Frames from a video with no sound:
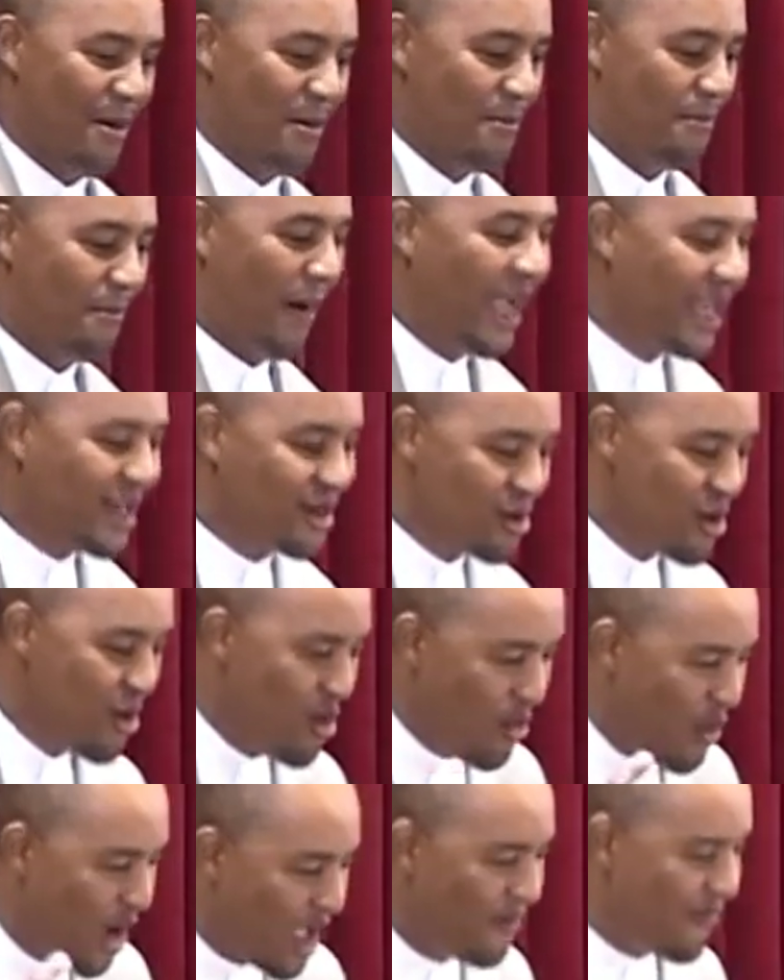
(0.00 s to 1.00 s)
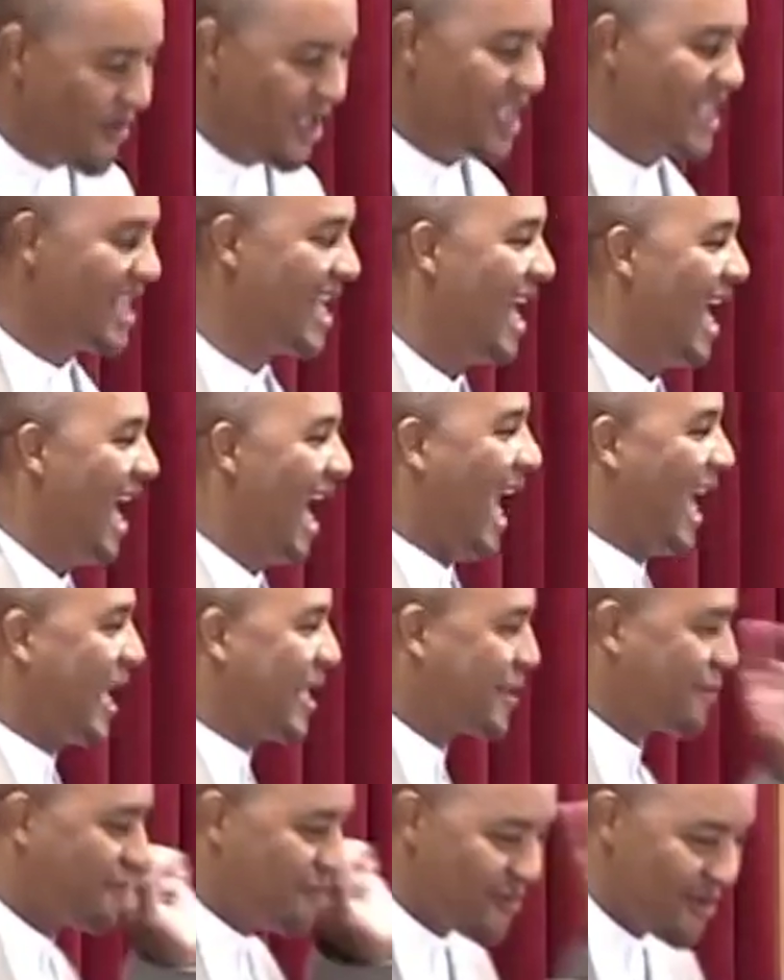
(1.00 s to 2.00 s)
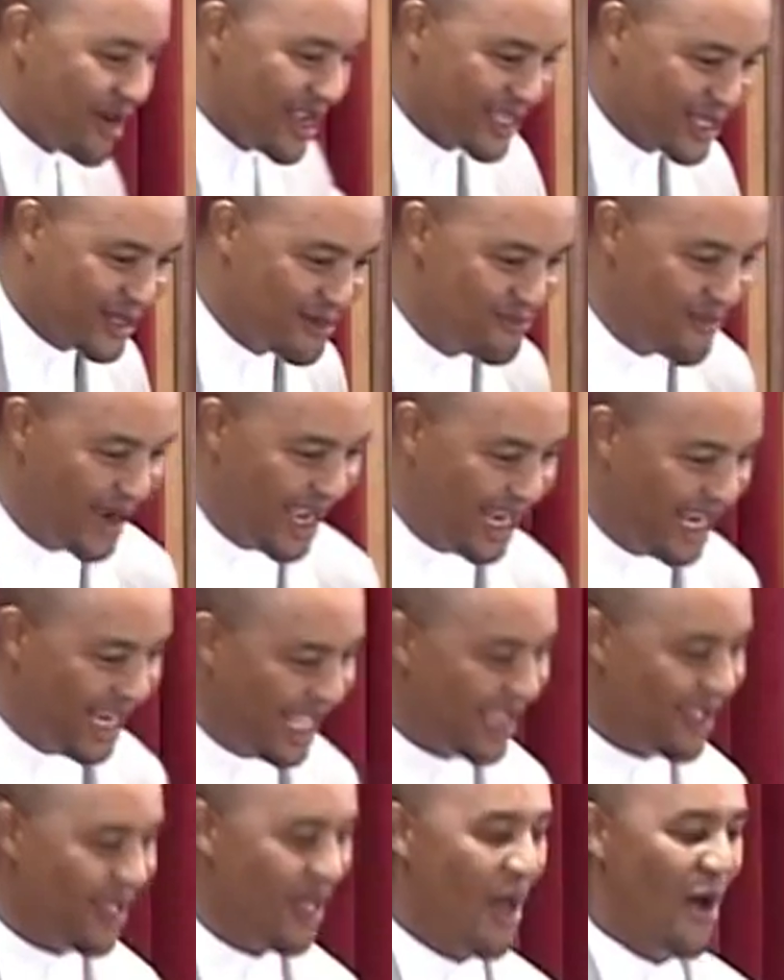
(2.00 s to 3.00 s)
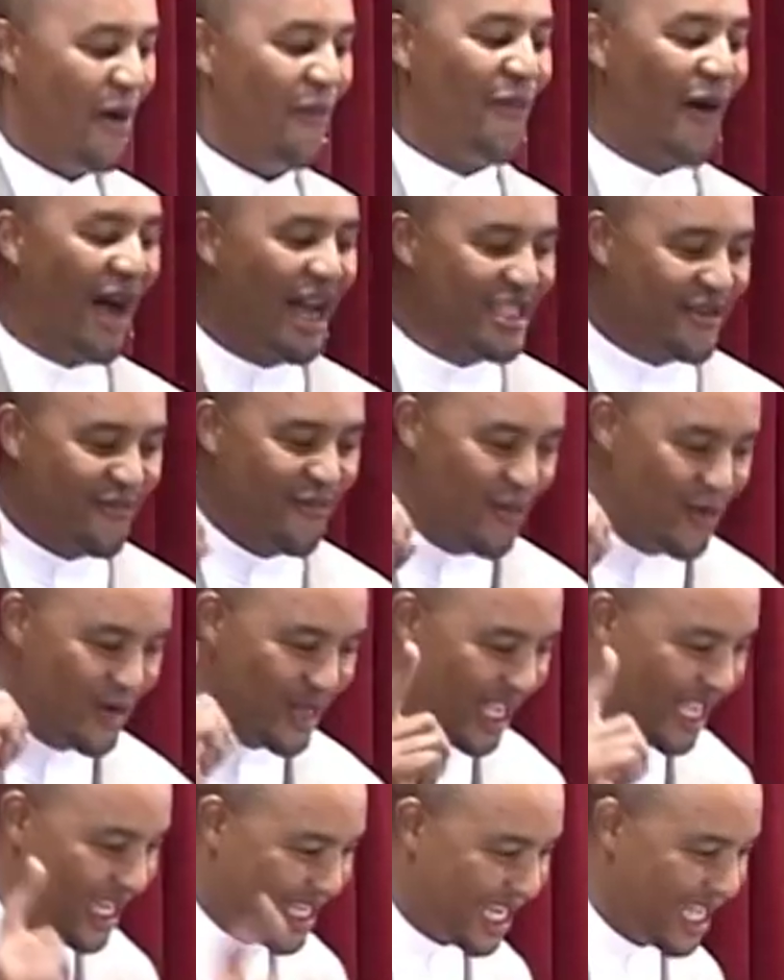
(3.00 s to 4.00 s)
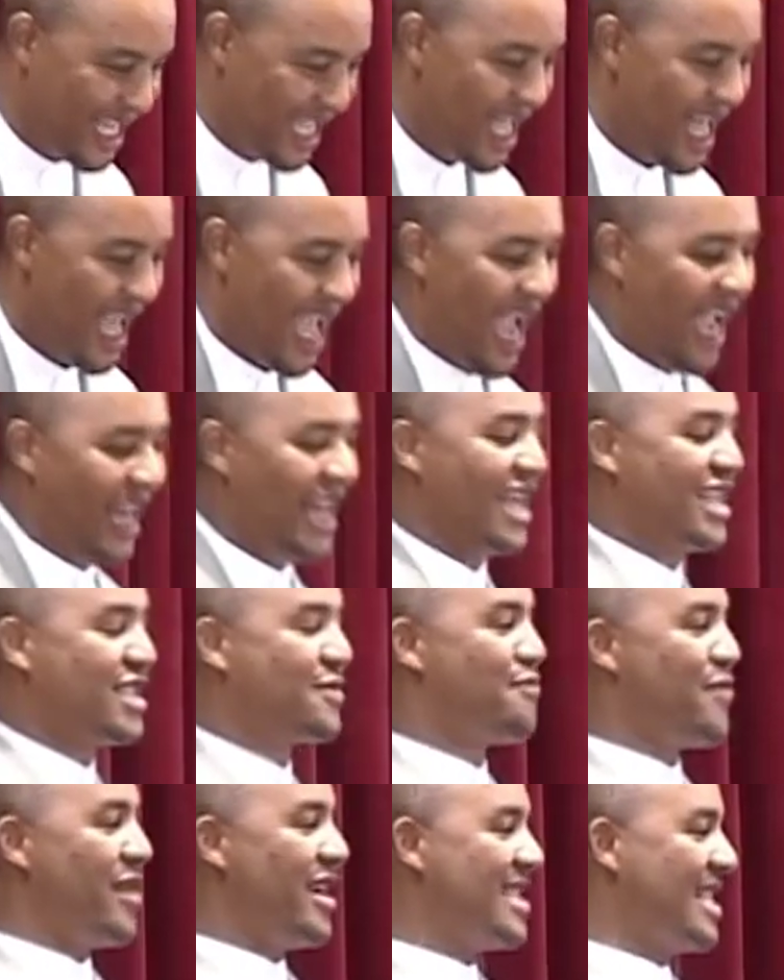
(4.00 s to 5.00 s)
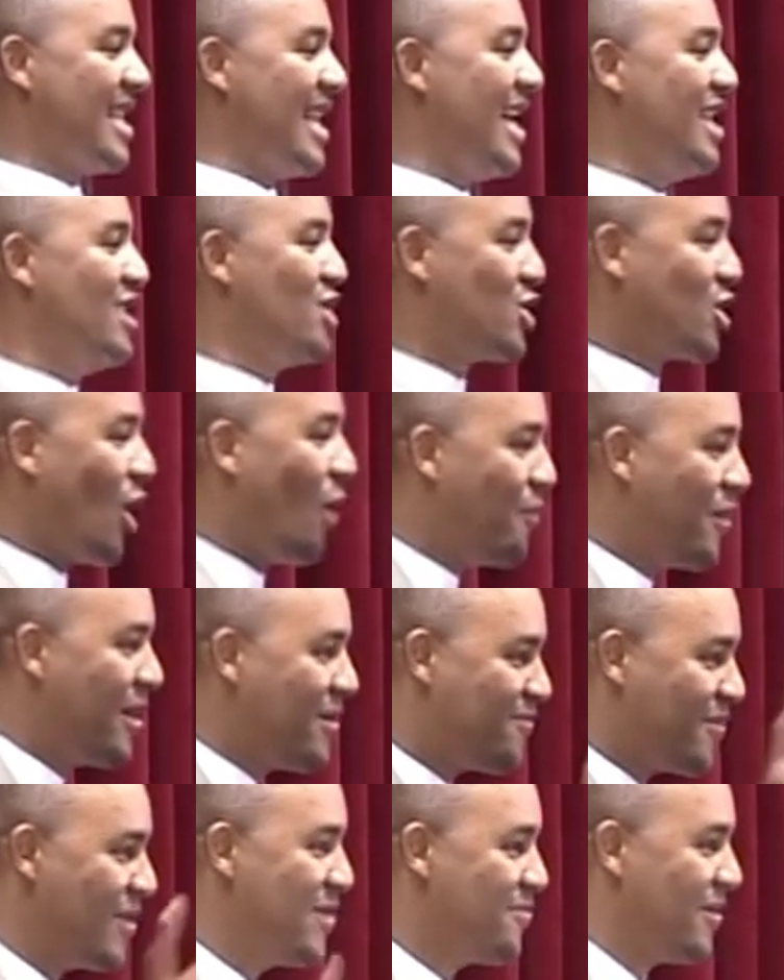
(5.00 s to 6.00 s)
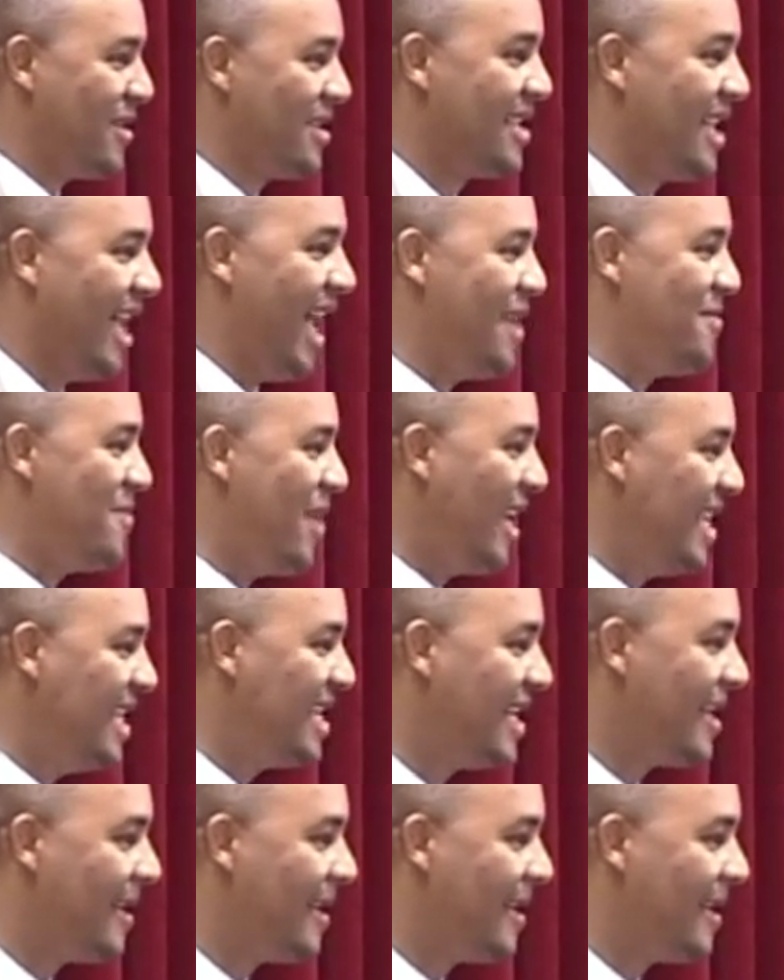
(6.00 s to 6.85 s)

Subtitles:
microwaving, express mailing, fast food eating, and express lane shopping people. Amen?